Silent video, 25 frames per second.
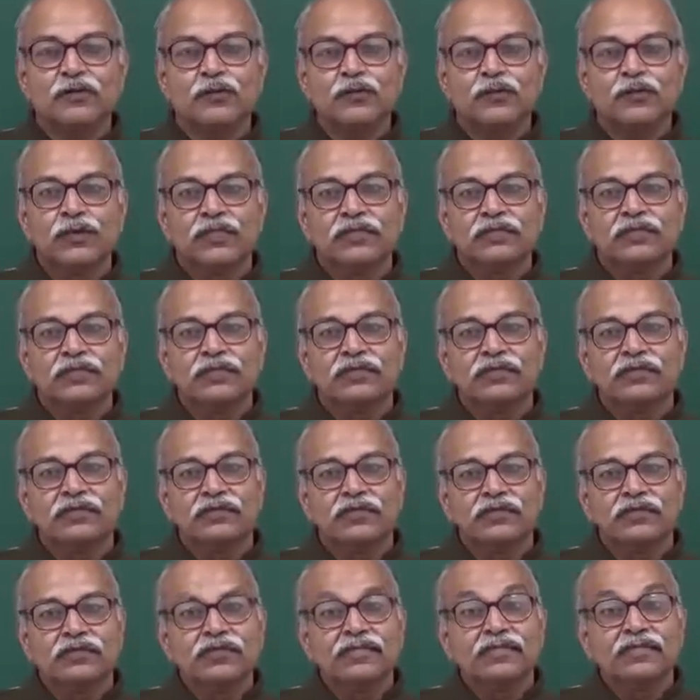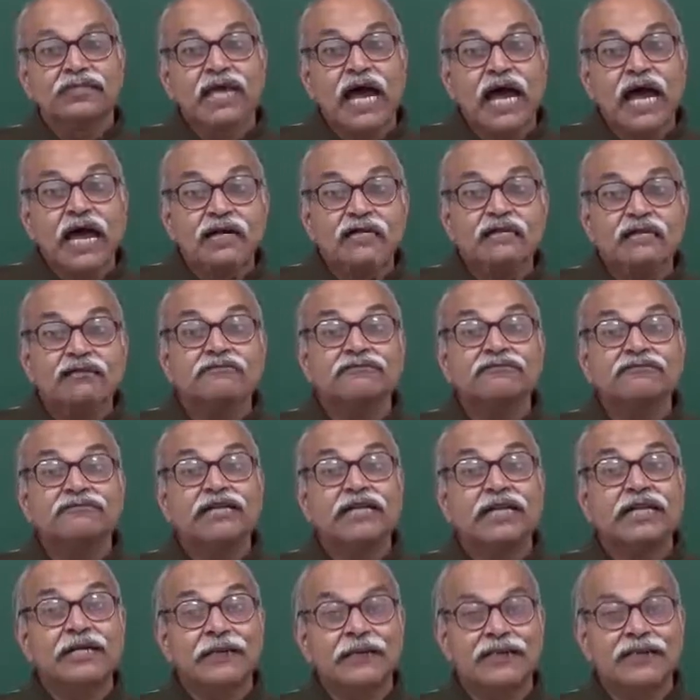with a desired
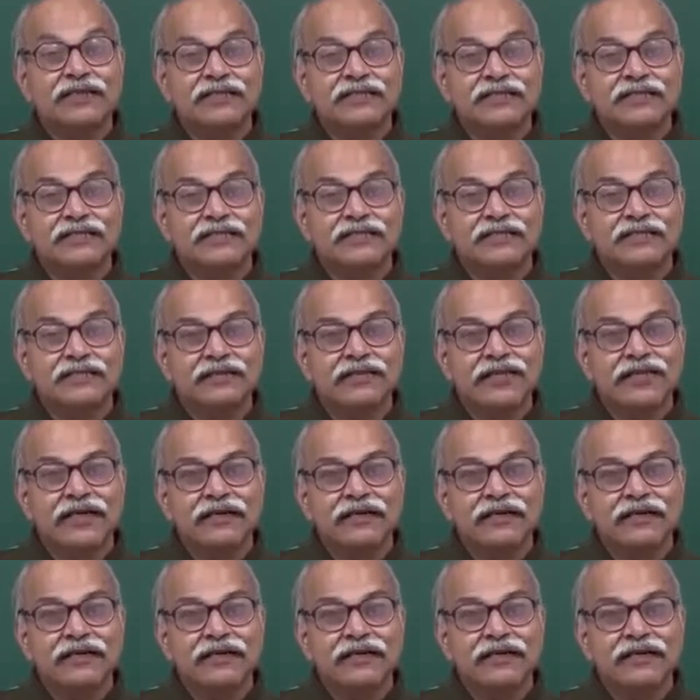frequency